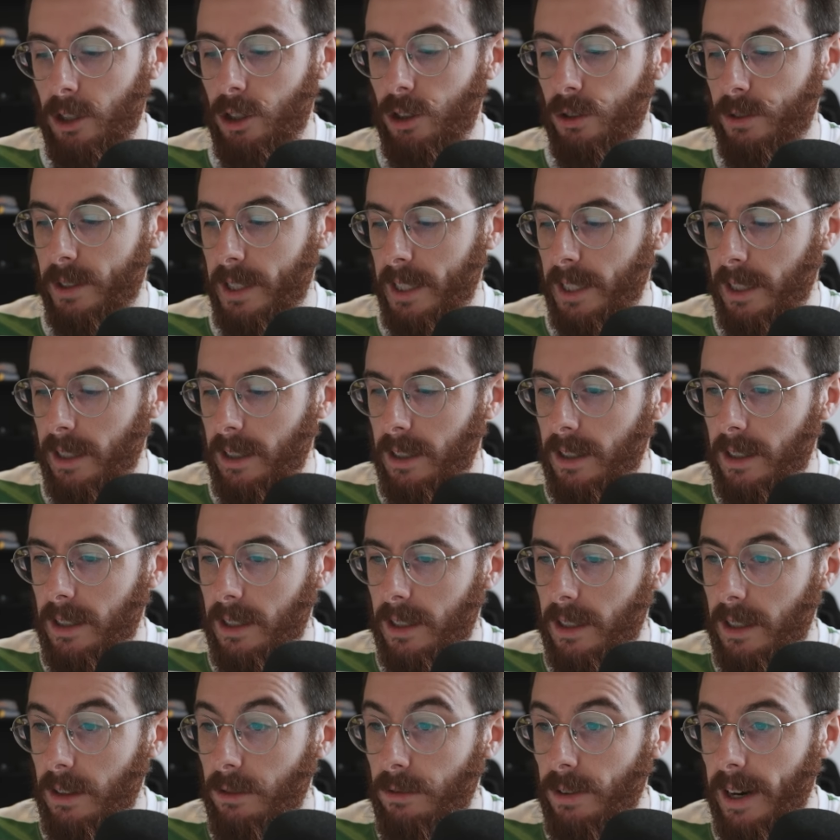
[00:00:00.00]
during
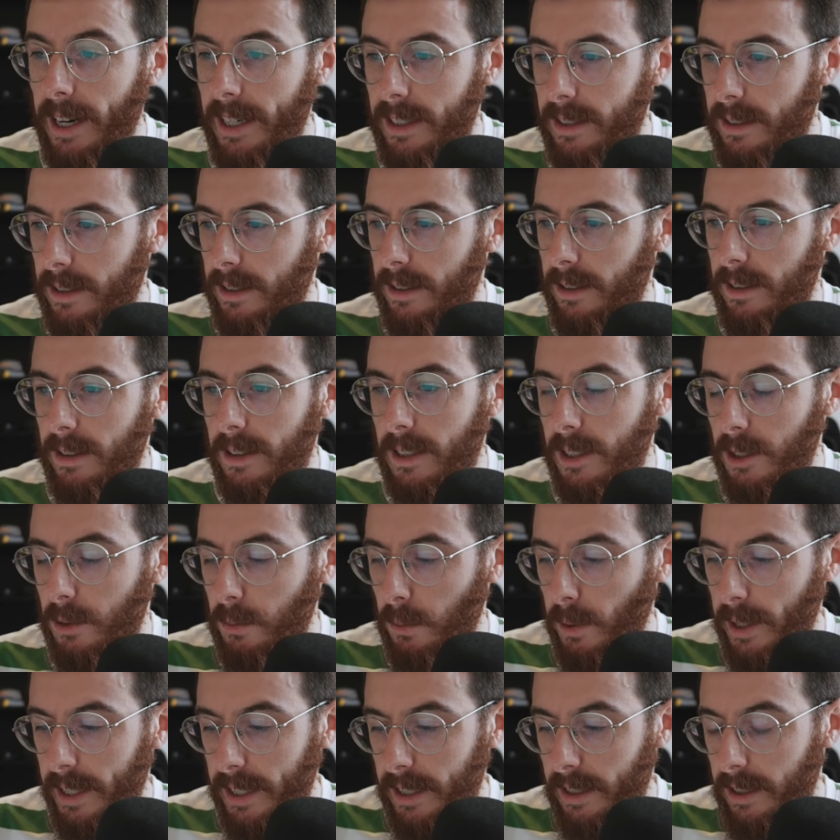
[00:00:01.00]
the race
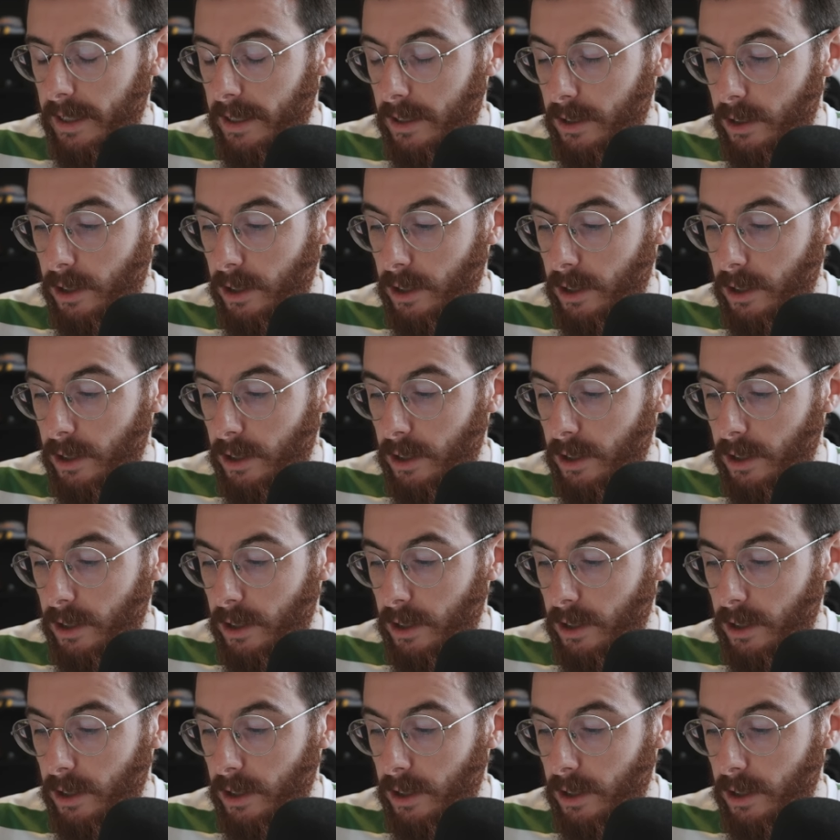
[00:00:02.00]
this week.